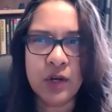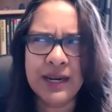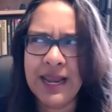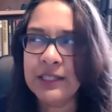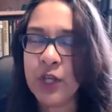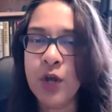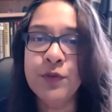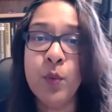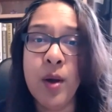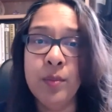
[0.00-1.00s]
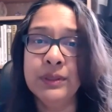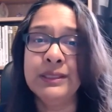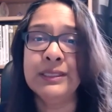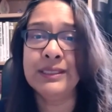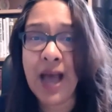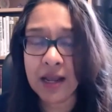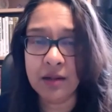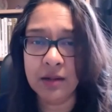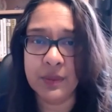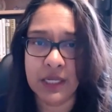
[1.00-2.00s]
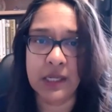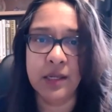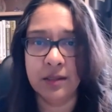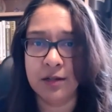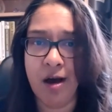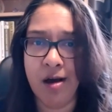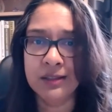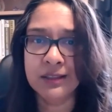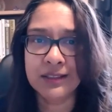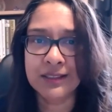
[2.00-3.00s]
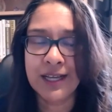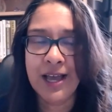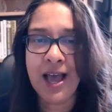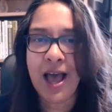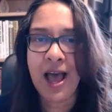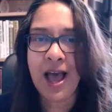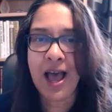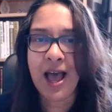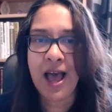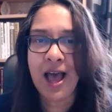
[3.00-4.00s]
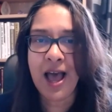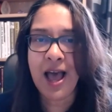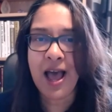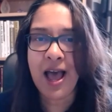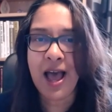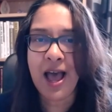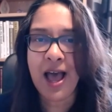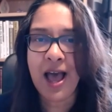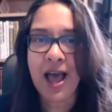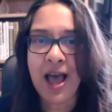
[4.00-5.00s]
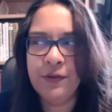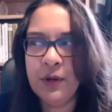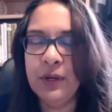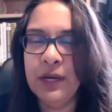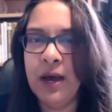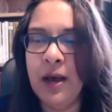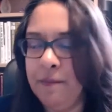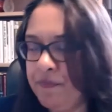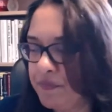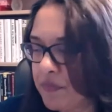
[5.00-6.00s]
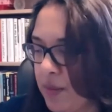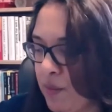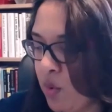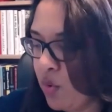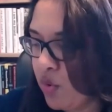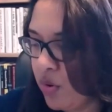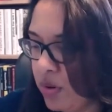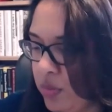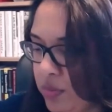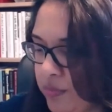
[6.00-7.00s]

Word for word: less overwhelming to tackle particular tasks, and therefore you feel um, more,